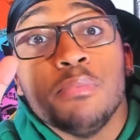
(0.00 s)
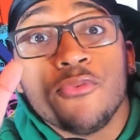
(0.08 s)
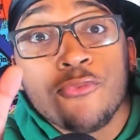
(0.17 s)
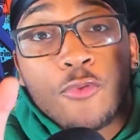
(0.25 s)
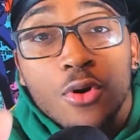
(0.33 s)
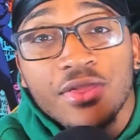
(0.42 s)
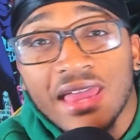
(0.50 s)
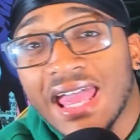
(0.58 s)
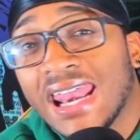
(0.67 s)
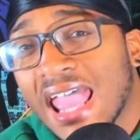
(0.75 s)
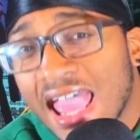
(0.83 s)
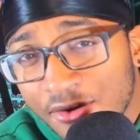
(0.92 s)
before
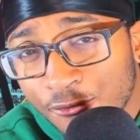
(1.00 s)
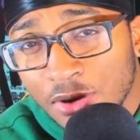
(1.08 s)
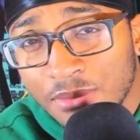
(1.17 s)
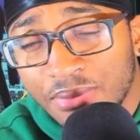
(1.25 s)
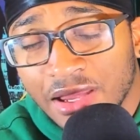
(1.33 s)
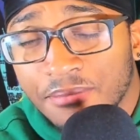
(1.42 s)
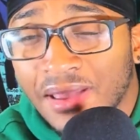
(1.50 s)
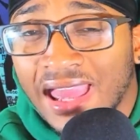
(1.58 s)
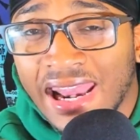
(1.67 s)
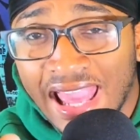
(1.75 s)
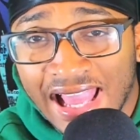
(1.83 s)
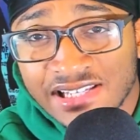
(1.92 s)
that, every big
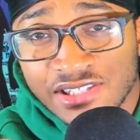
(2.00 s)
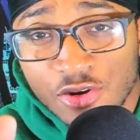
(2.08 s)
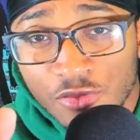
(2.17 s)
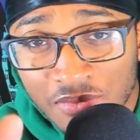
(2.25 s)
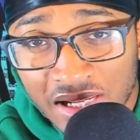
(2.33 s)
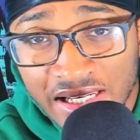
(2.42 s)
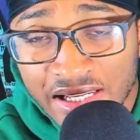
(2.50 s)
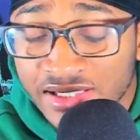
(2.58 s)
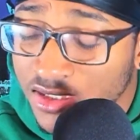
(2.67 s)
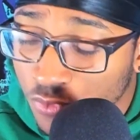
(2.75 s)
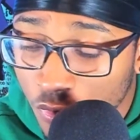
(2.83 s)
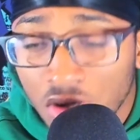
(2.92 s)
bad has their
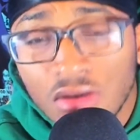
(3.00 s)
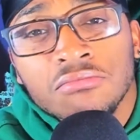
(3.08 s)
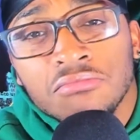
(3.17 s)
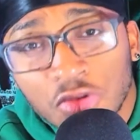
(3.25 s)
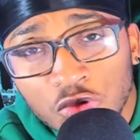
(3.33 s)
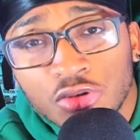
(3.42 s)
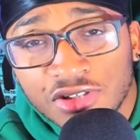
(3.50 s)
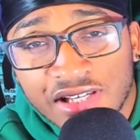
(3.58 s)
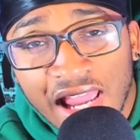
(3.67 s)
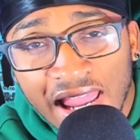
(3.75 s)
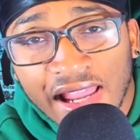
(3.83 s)
minions, and well, who does Kang